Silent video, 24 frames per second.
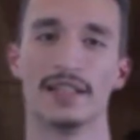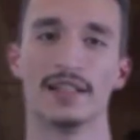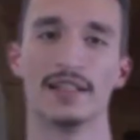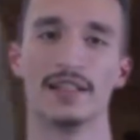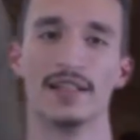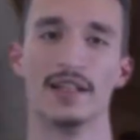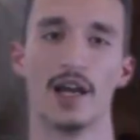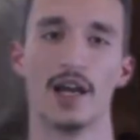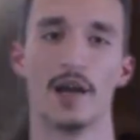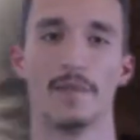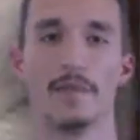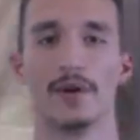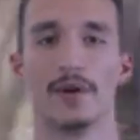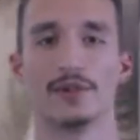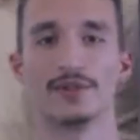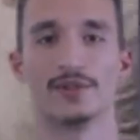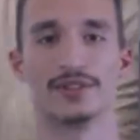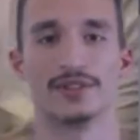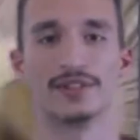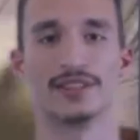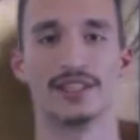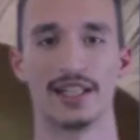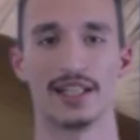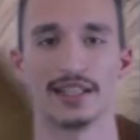thing
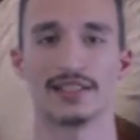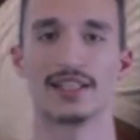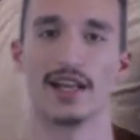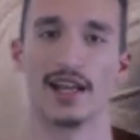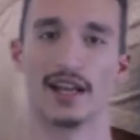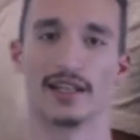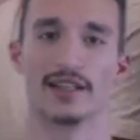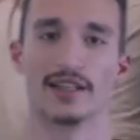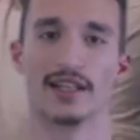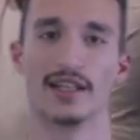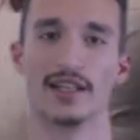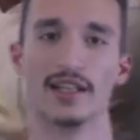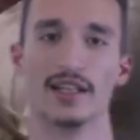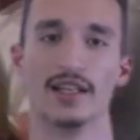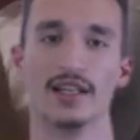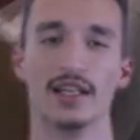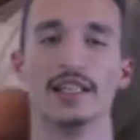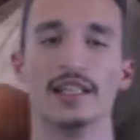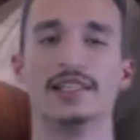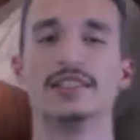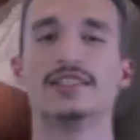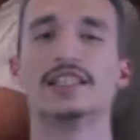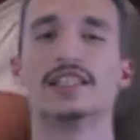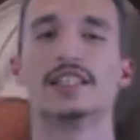about Osteria
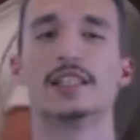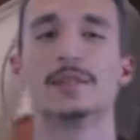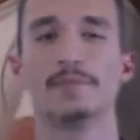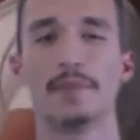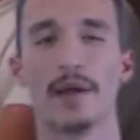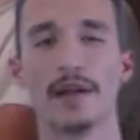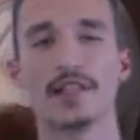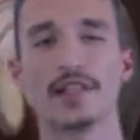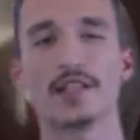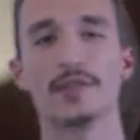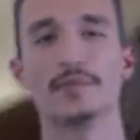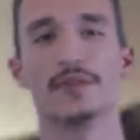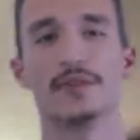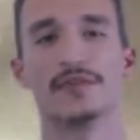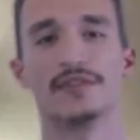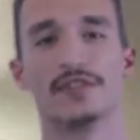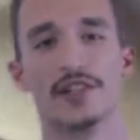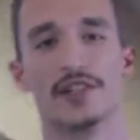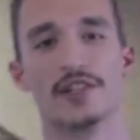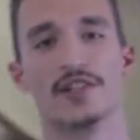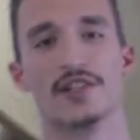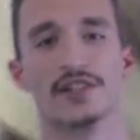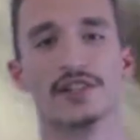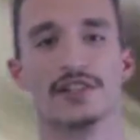dell'Arte is the spectrum
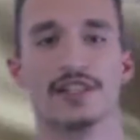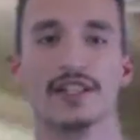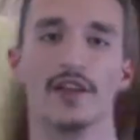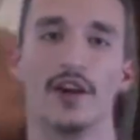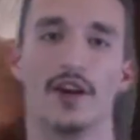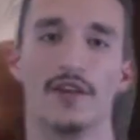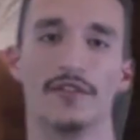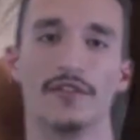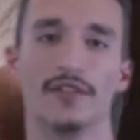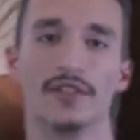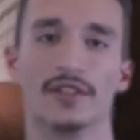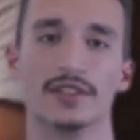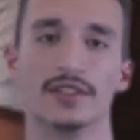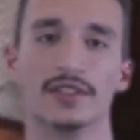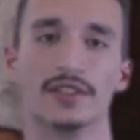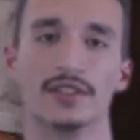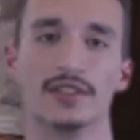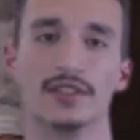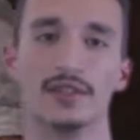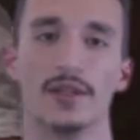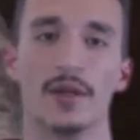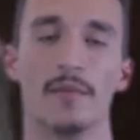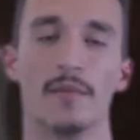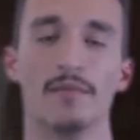of dishes that it offers.
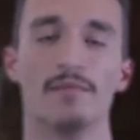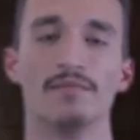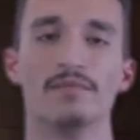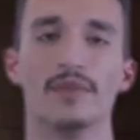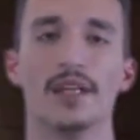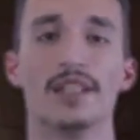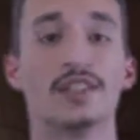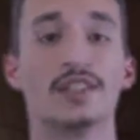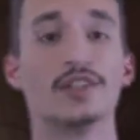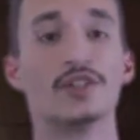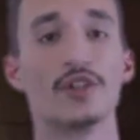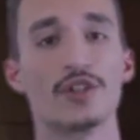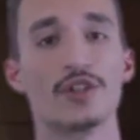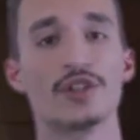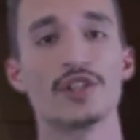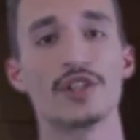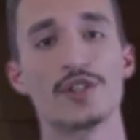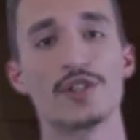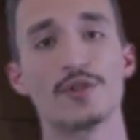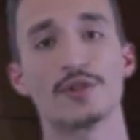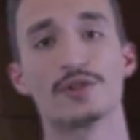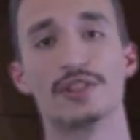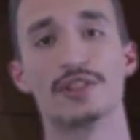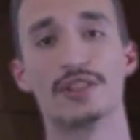It's not
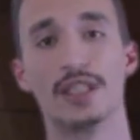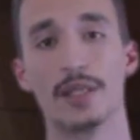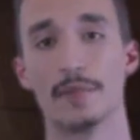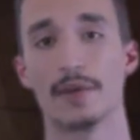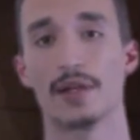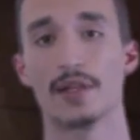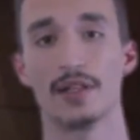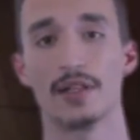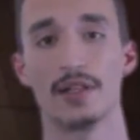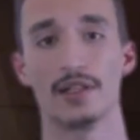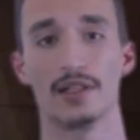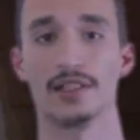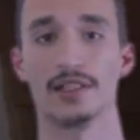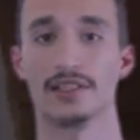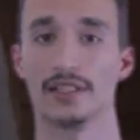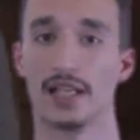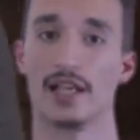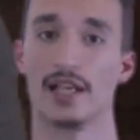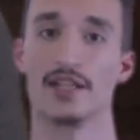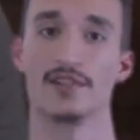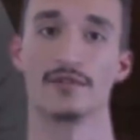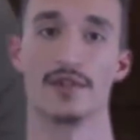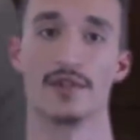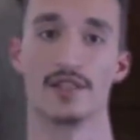just your typical
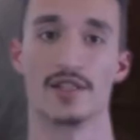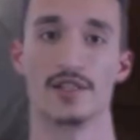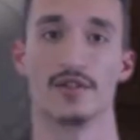Italian